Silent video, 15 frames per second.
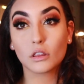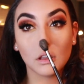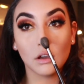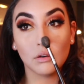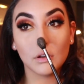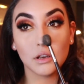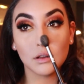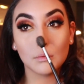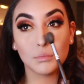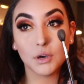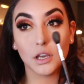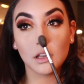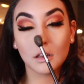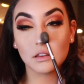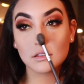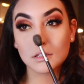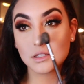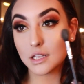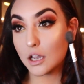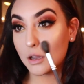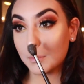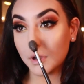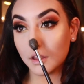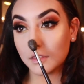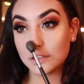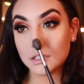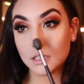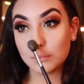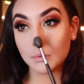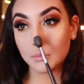Go in and put some on the
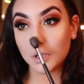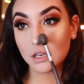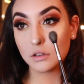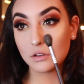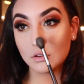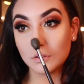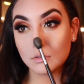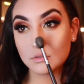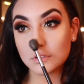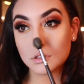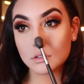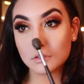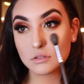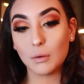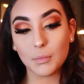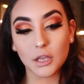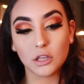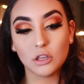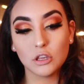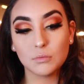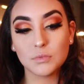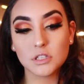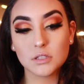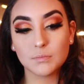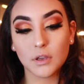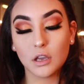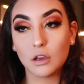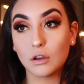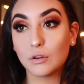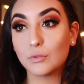tip of my nose, on my Cupid's
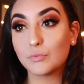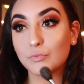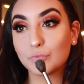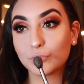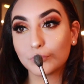bow.